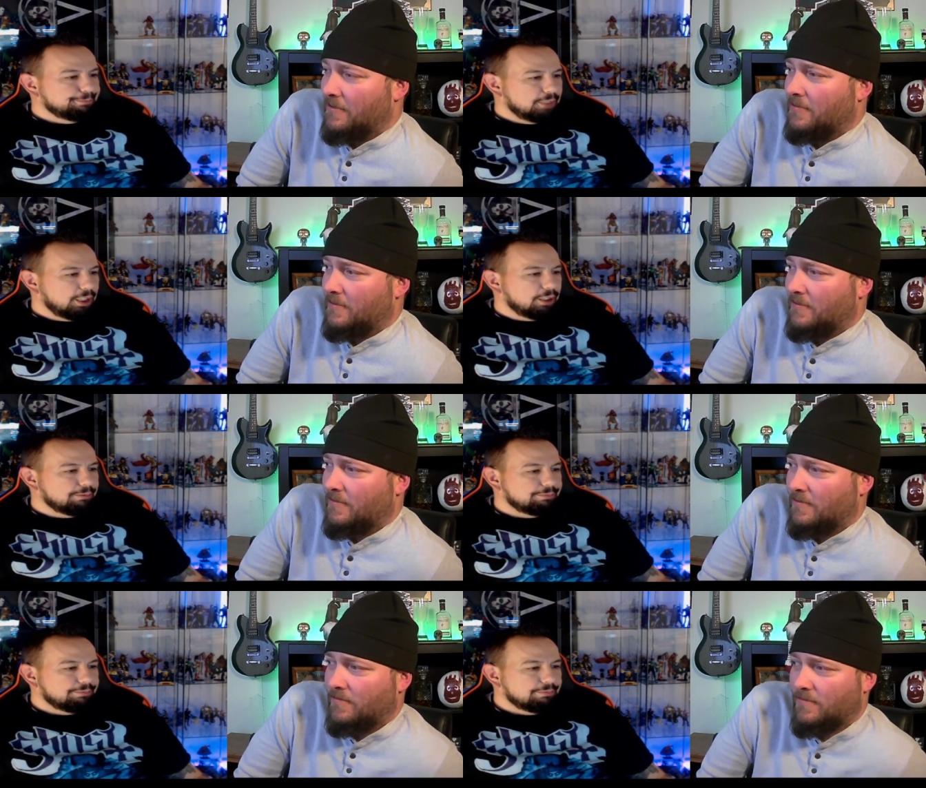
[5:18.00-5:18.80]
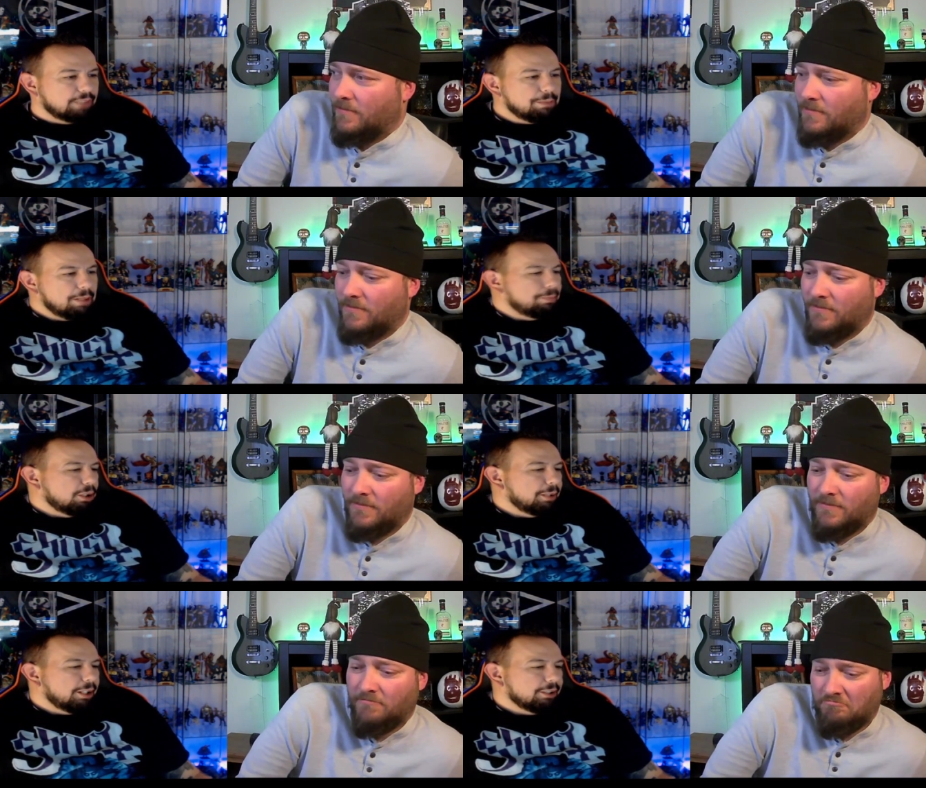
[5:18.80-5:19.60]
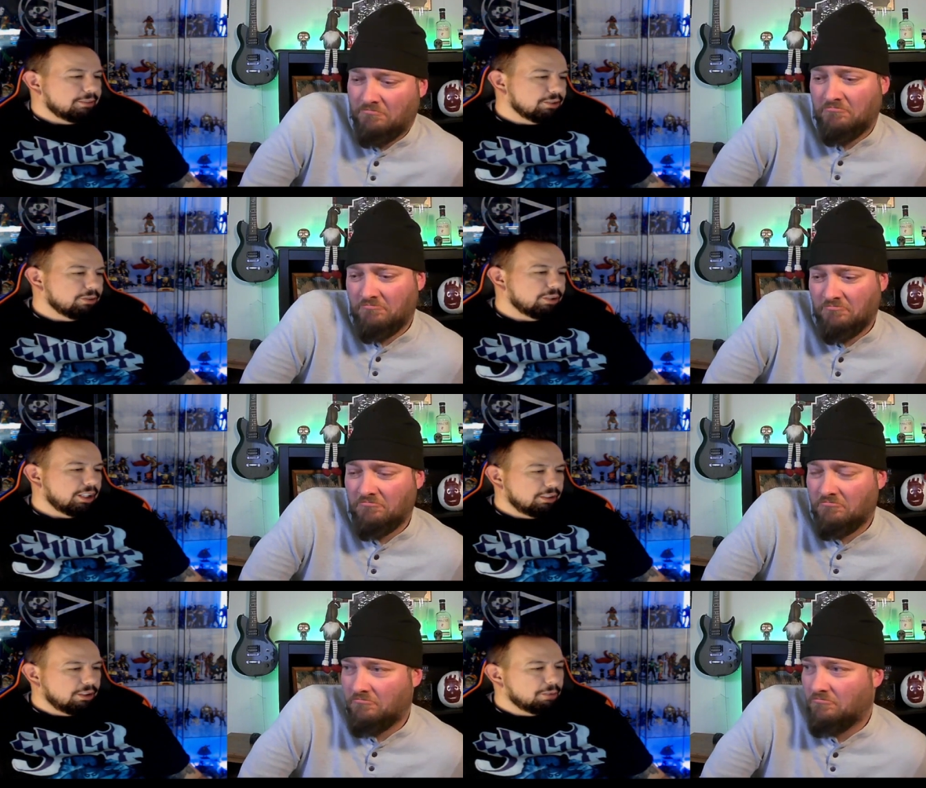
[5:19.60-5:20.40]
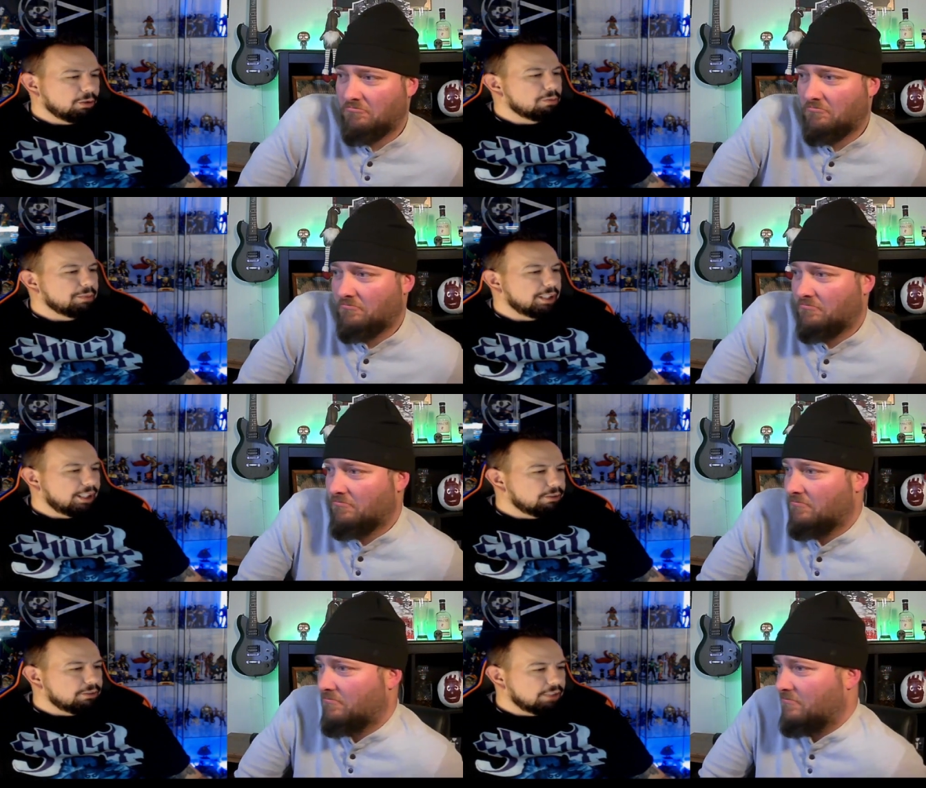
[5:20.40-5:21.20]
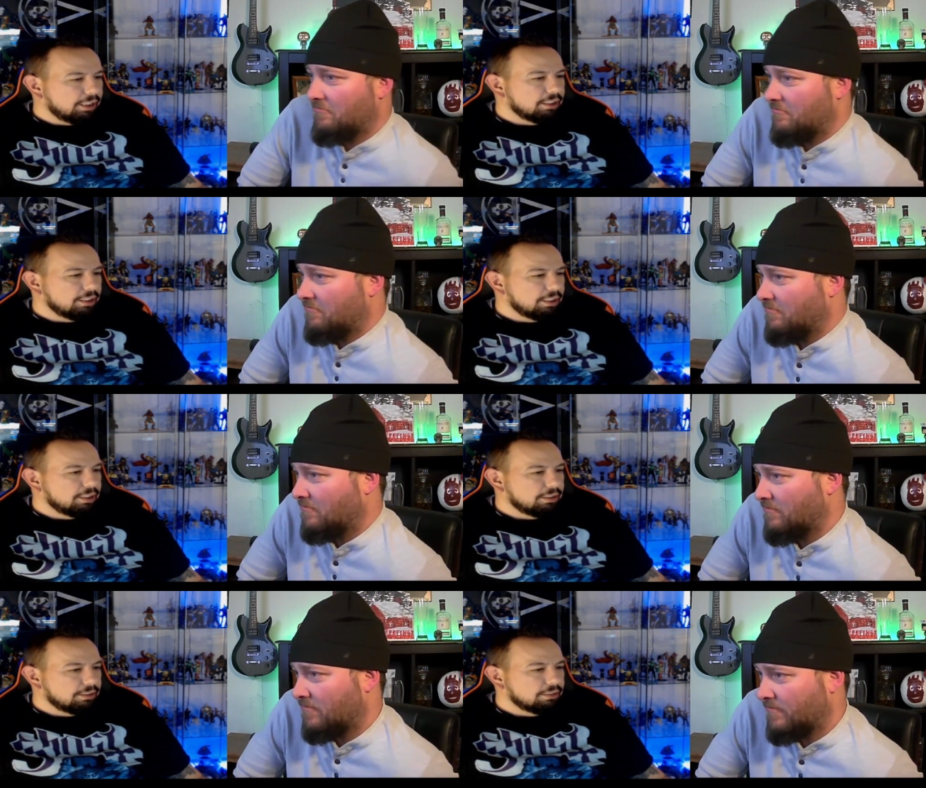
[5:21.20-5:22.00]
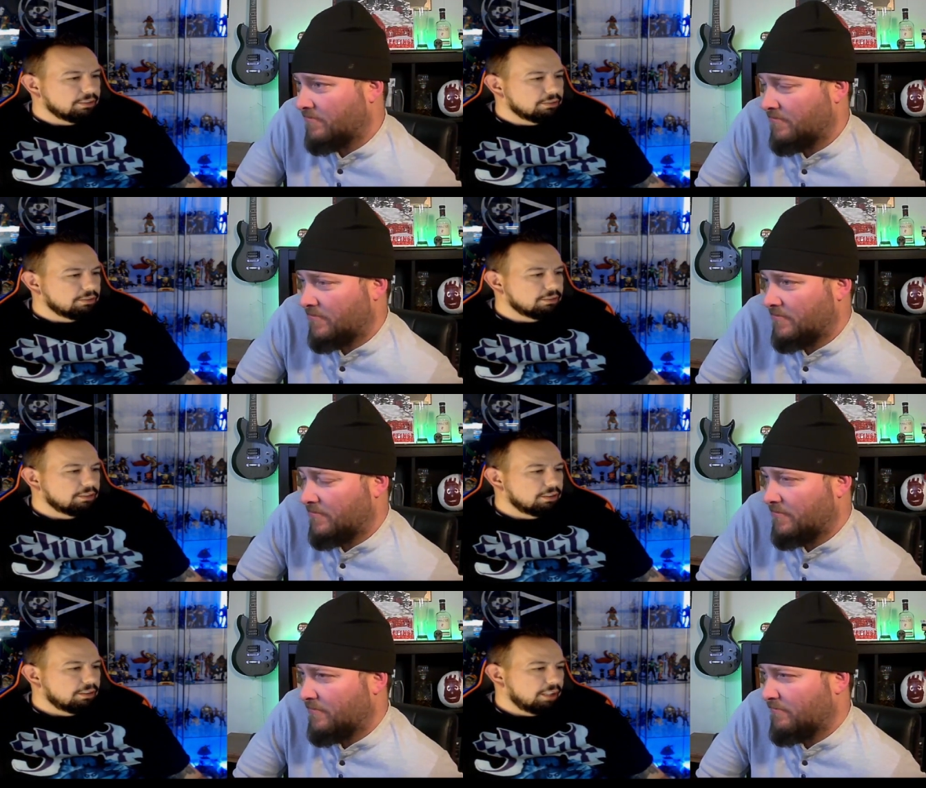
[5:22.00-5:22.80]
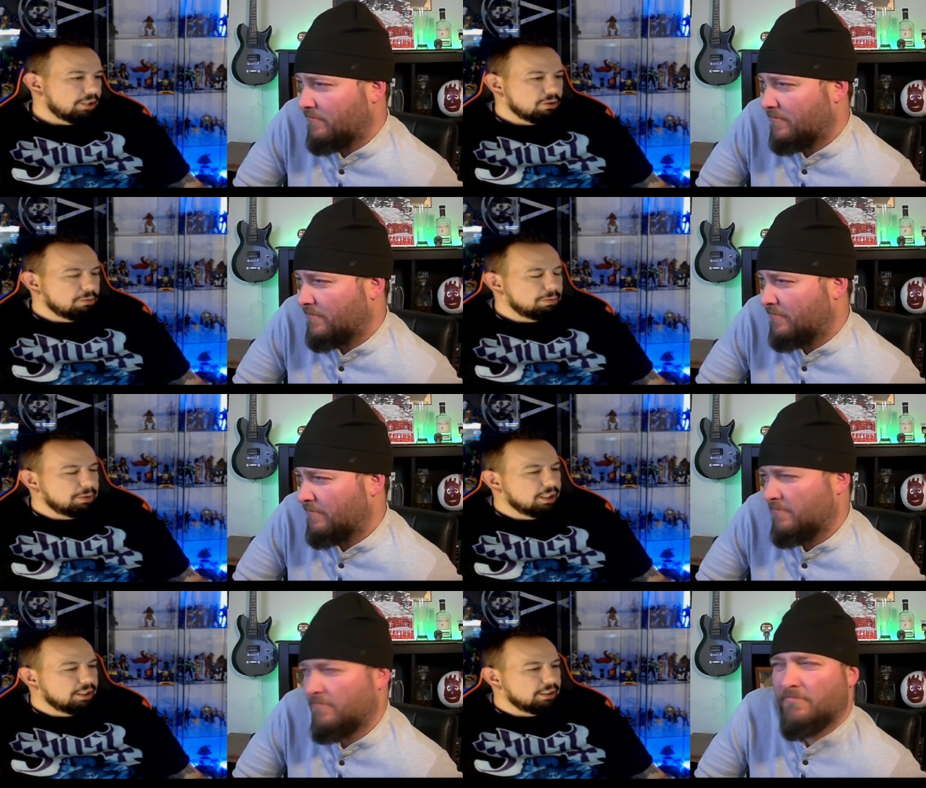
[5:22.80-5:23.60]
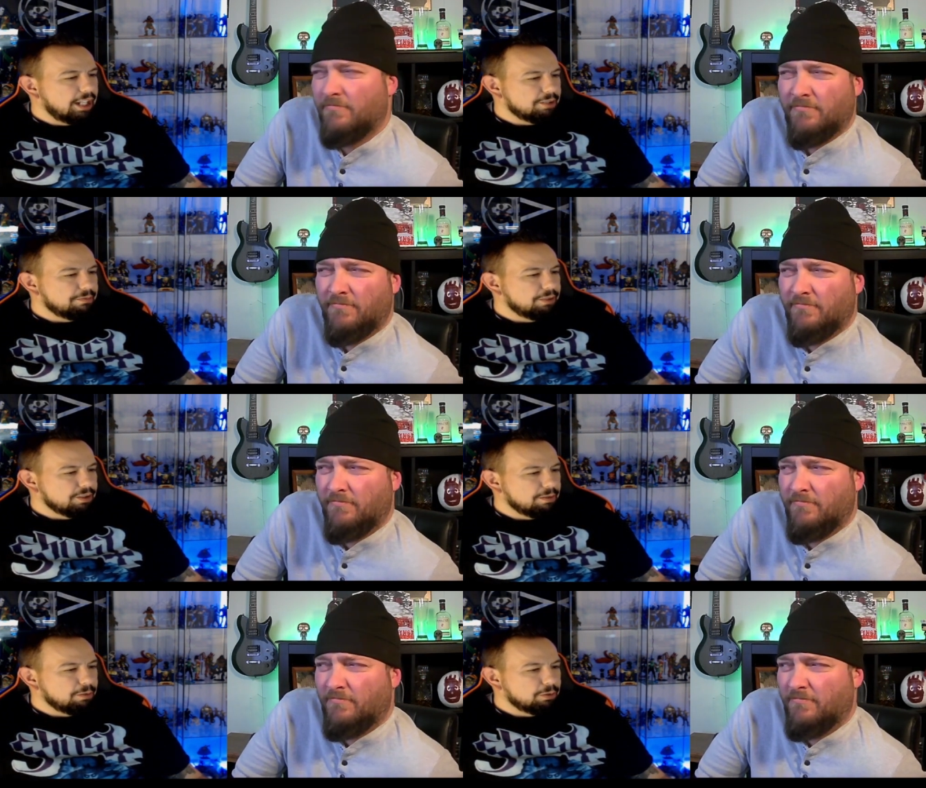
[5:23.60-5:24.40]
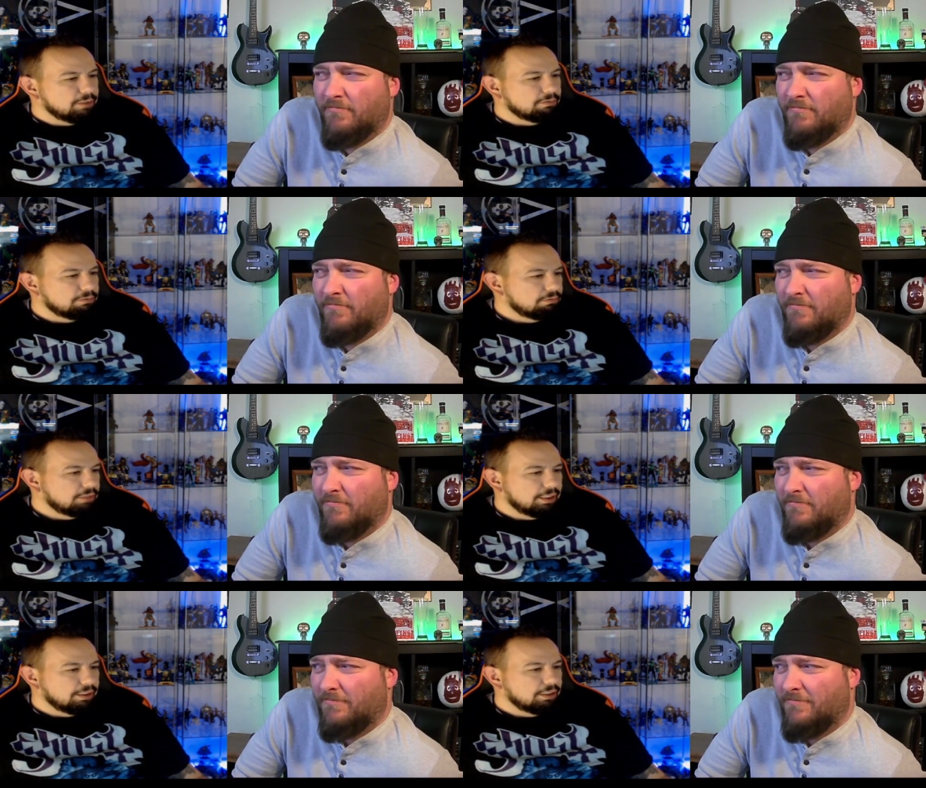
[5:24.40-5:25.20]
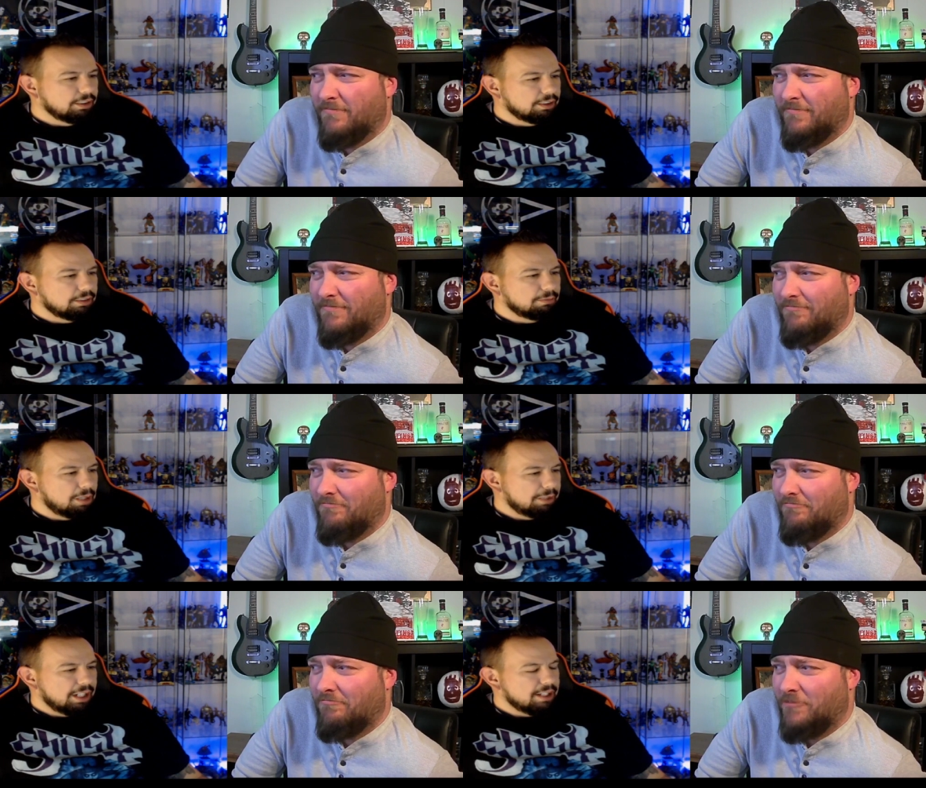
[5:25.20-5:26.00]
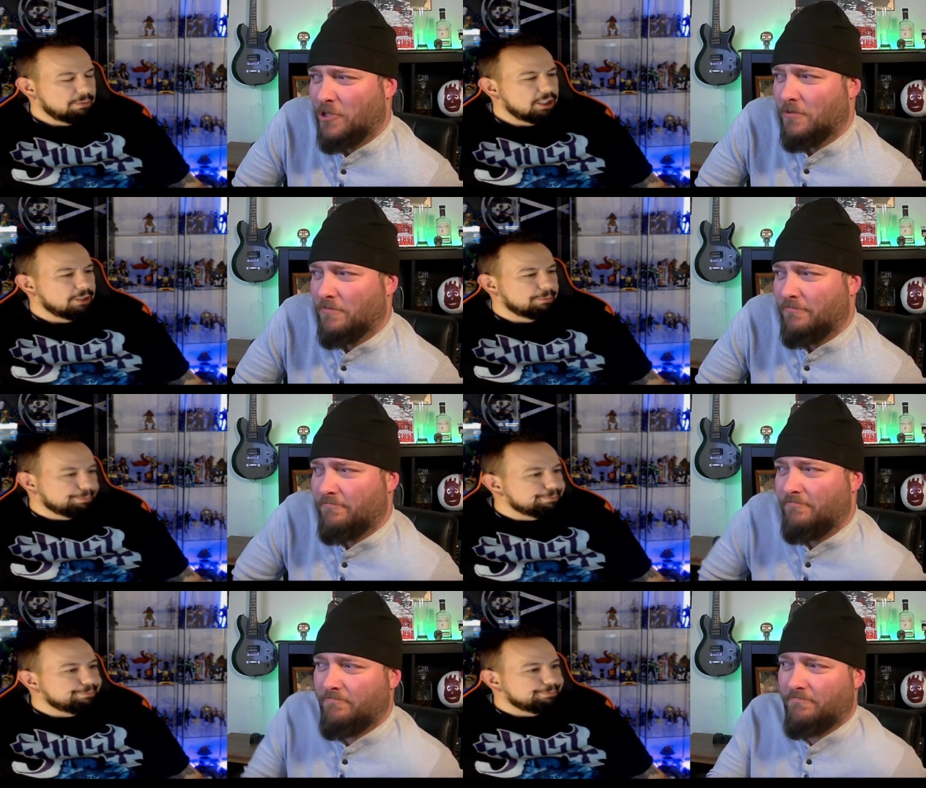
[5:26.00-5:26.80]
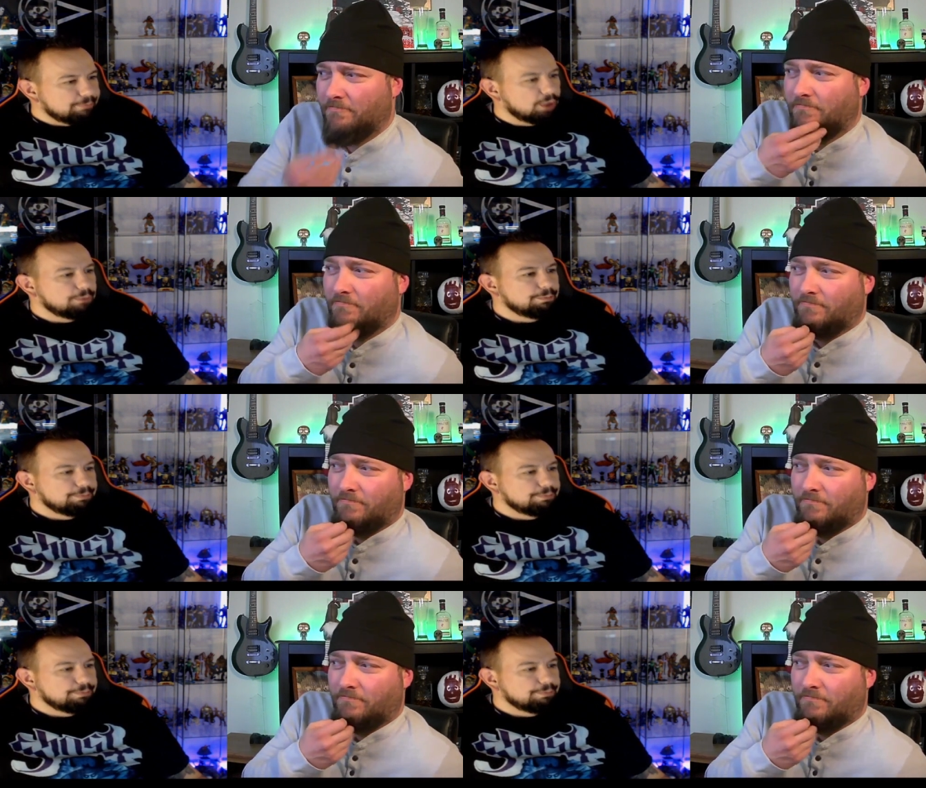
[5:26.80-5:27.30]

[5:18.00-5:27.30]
Speaker 1: you know, I'm not bitter about it. It's okay. You know, I'm a grown man now. I can shoot a BB gun at action figures if I want. And mom can't tell me no. So.